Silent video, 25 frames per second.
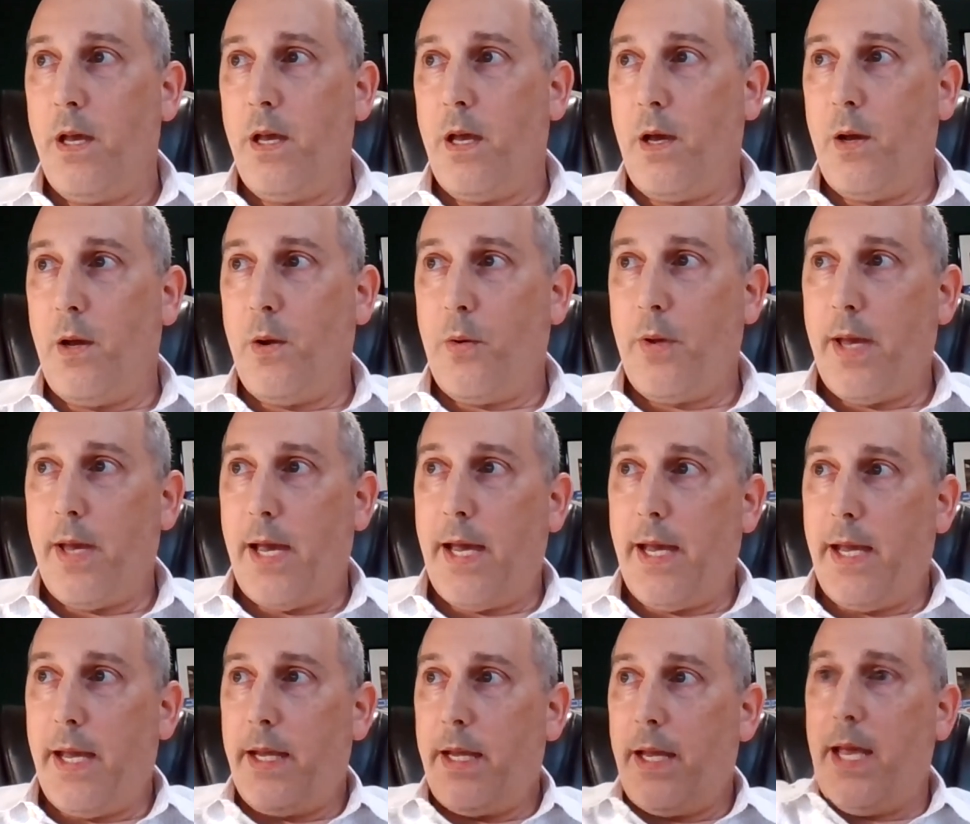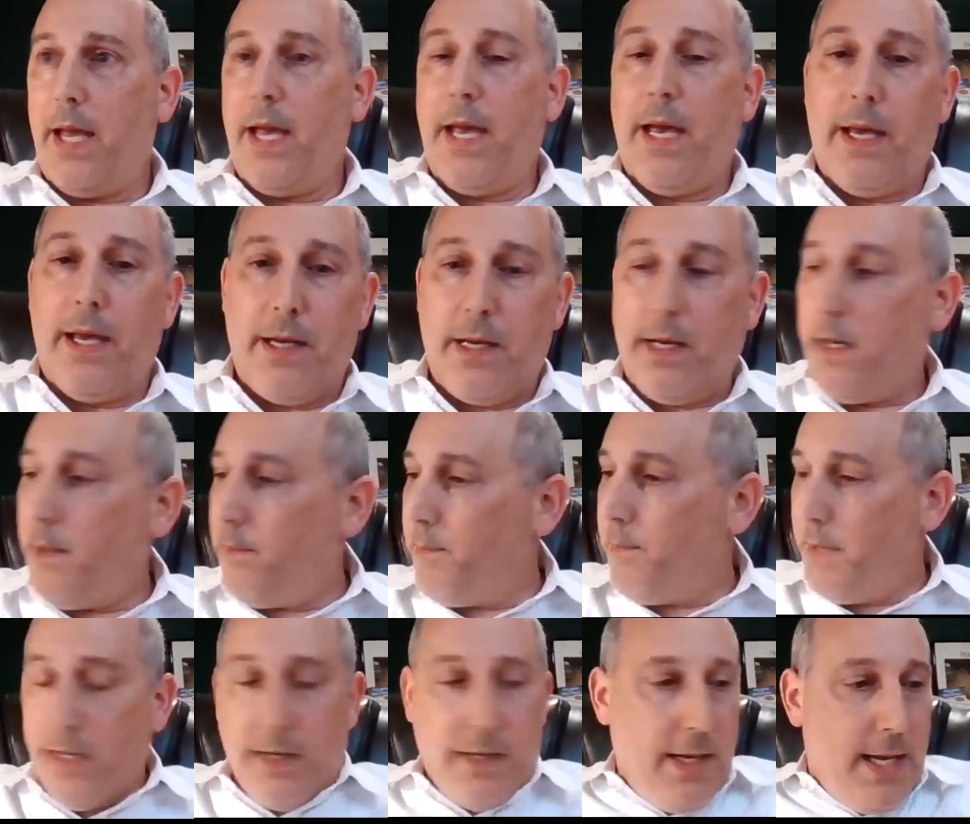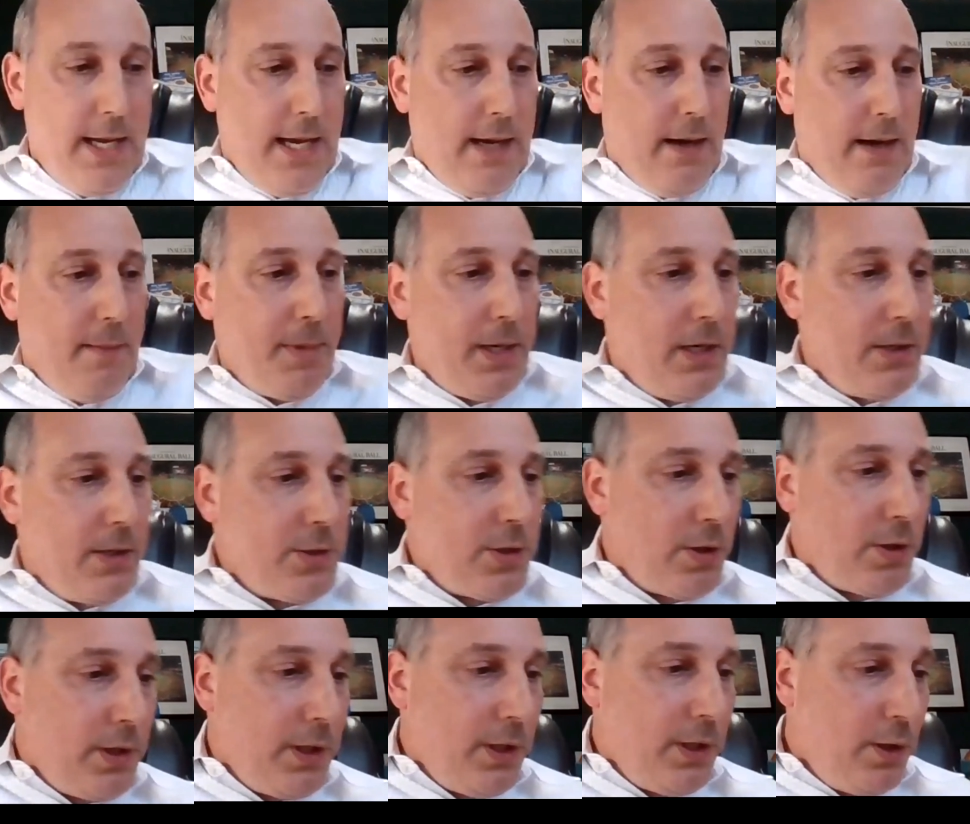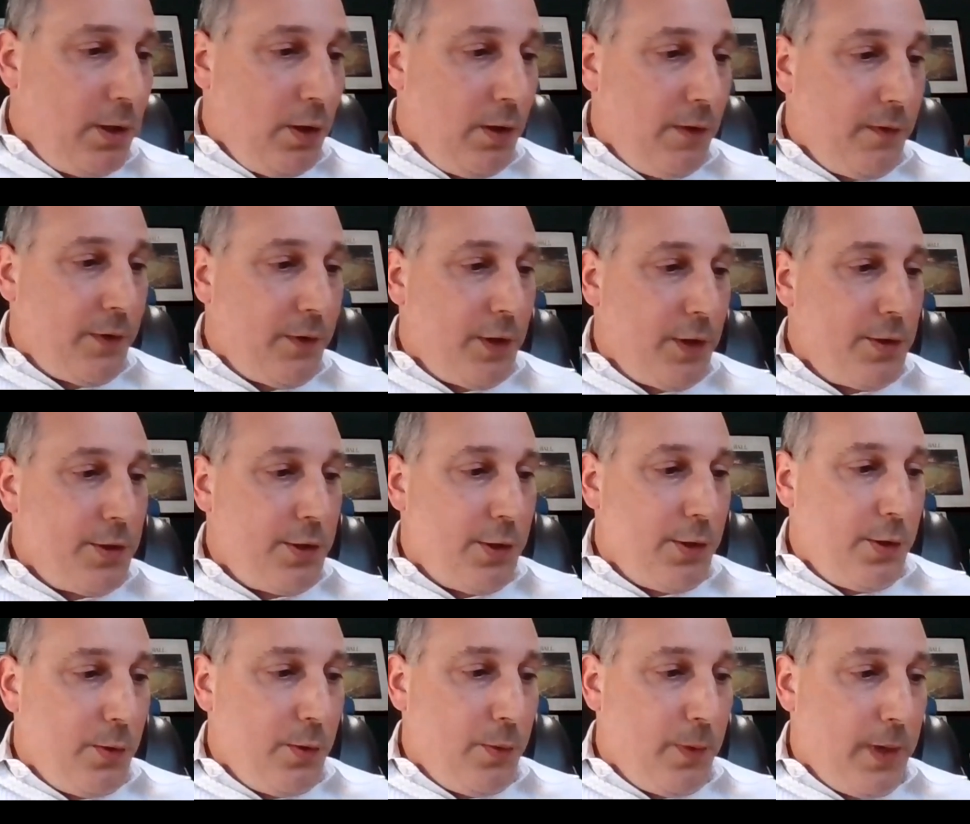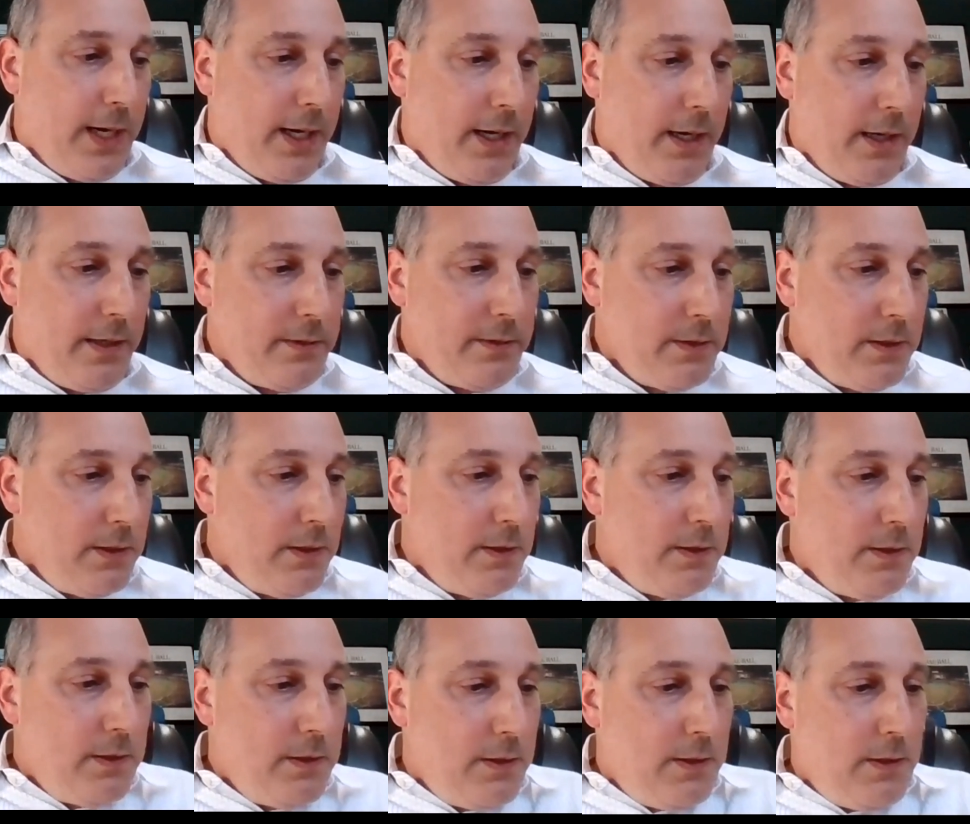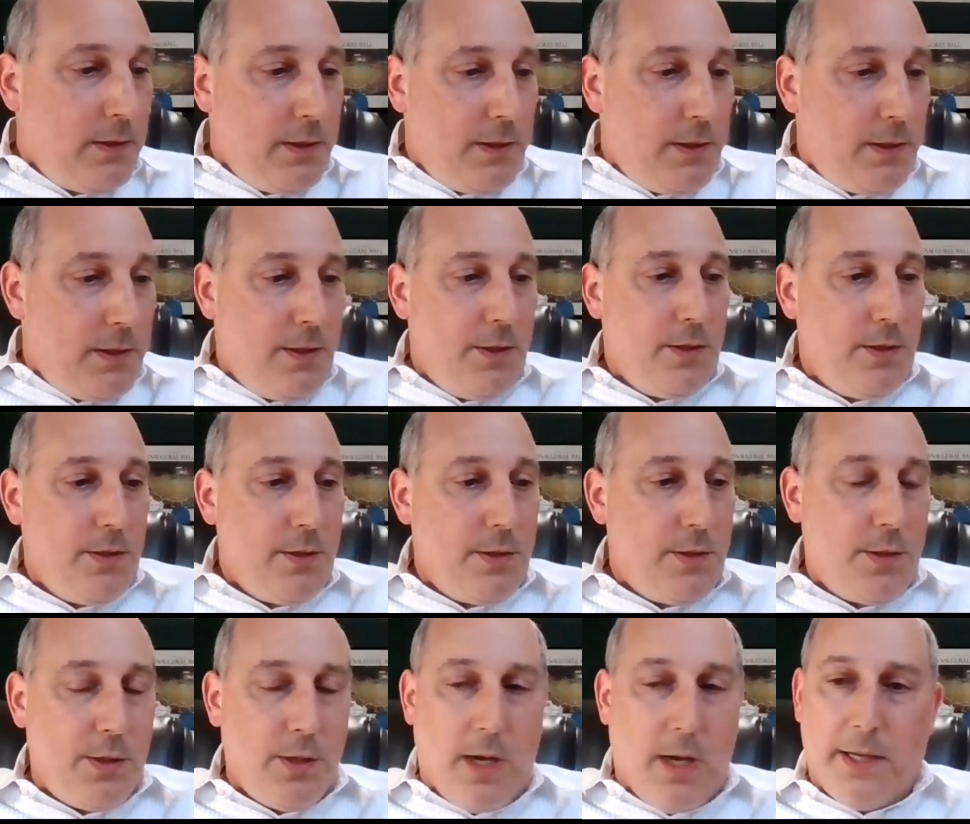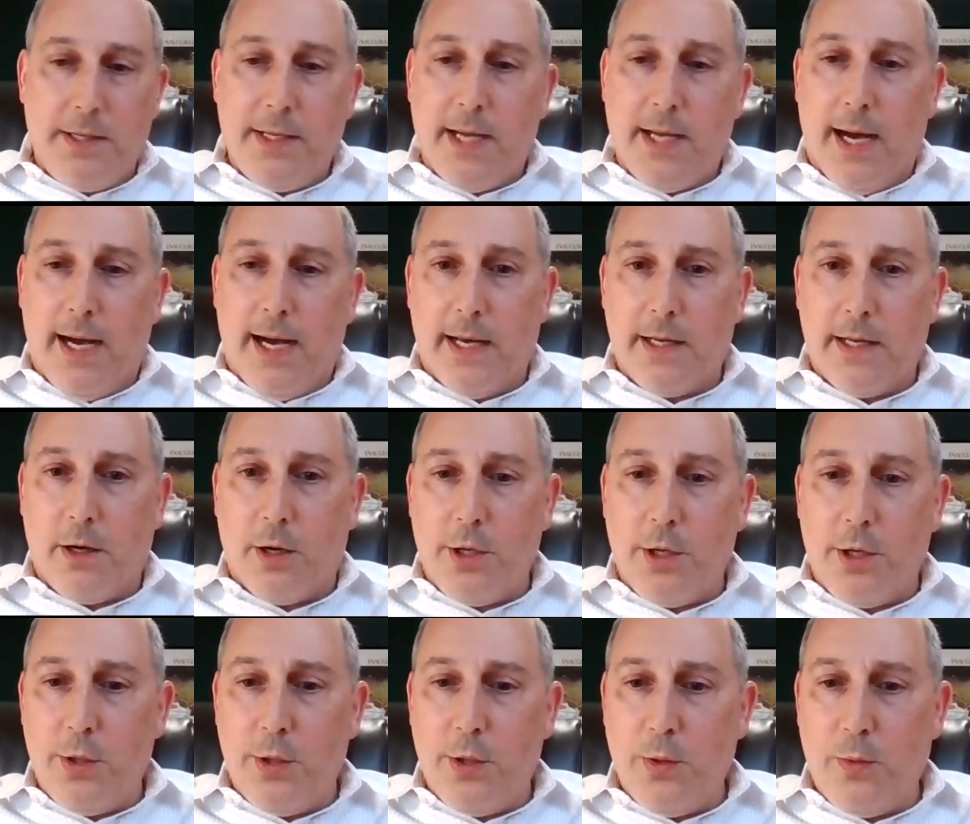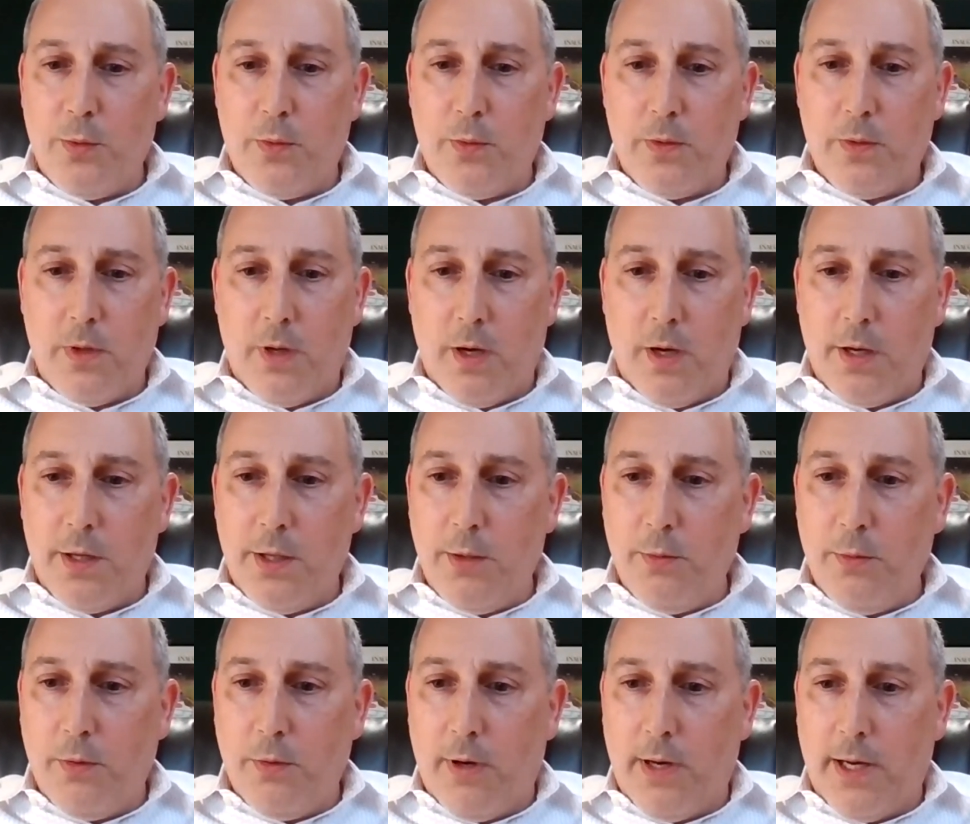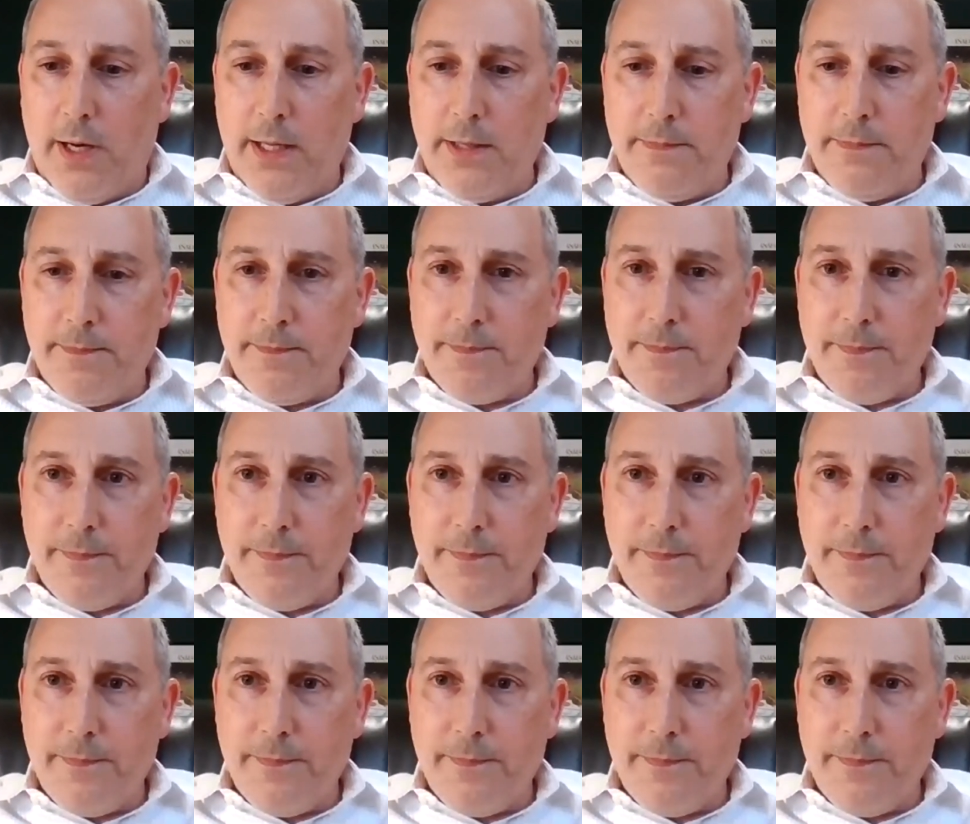Okay, and now I'm going to turn it over to Anand. Are you on?